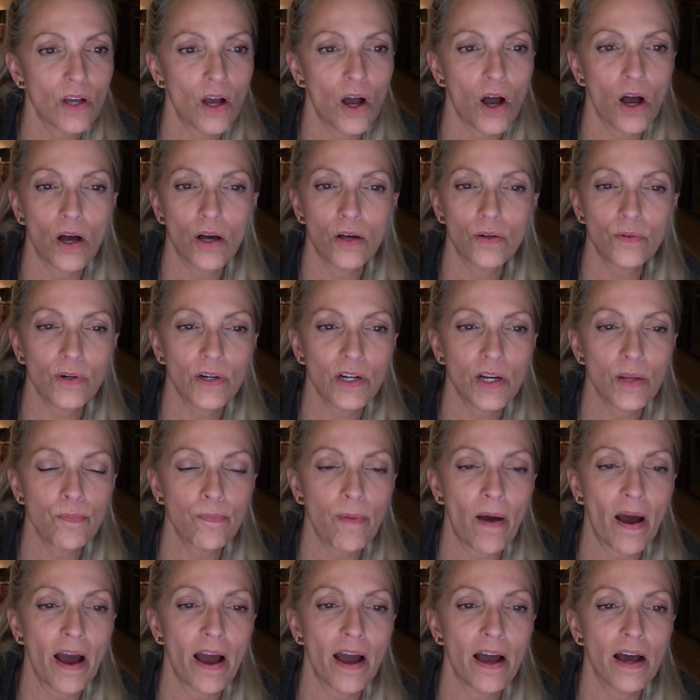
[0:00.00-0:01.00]
already
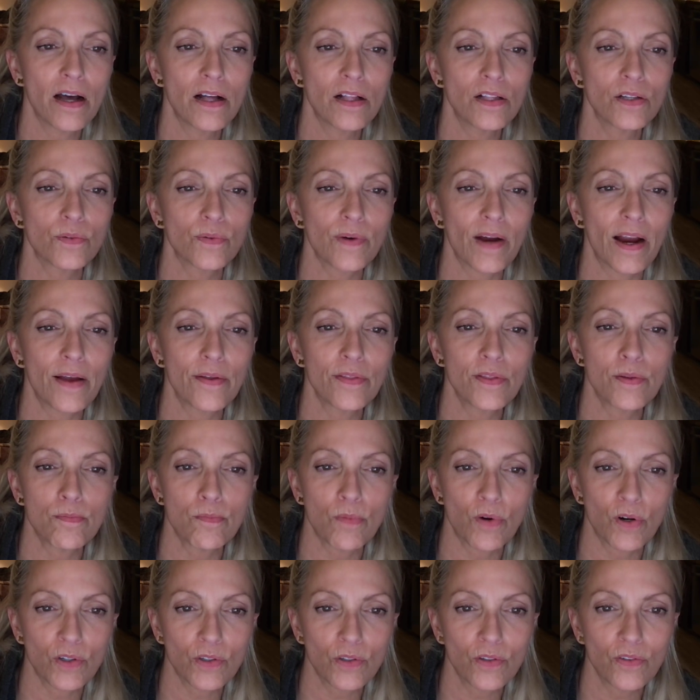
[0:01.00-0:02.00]
pile around the
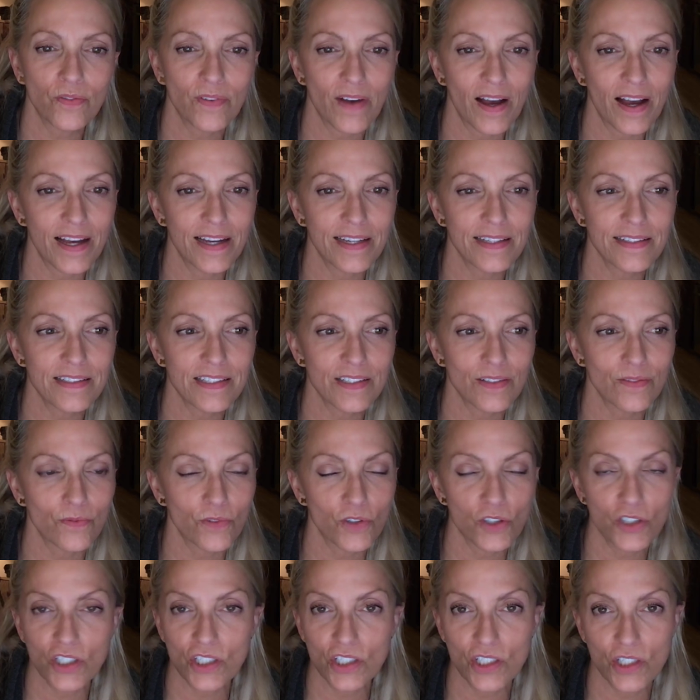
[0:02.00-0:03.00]
myrtle vines and
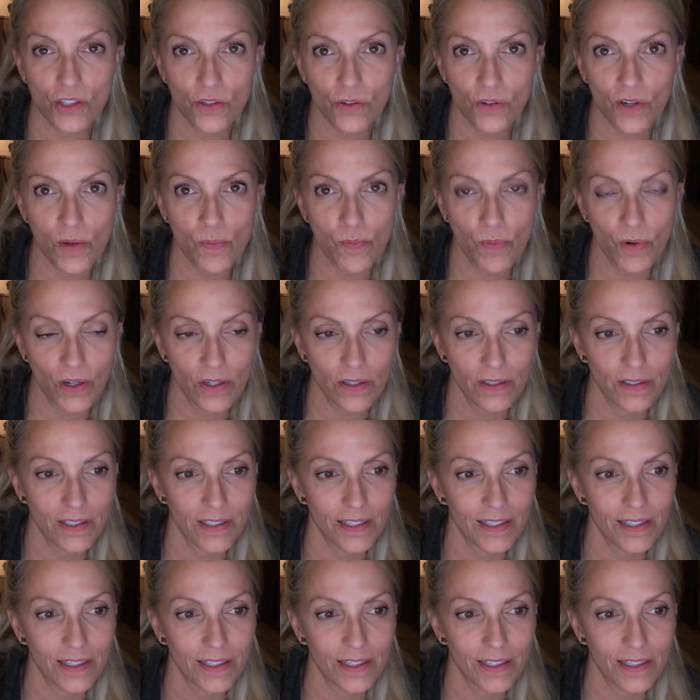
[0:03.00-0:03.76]
Virginia creeper.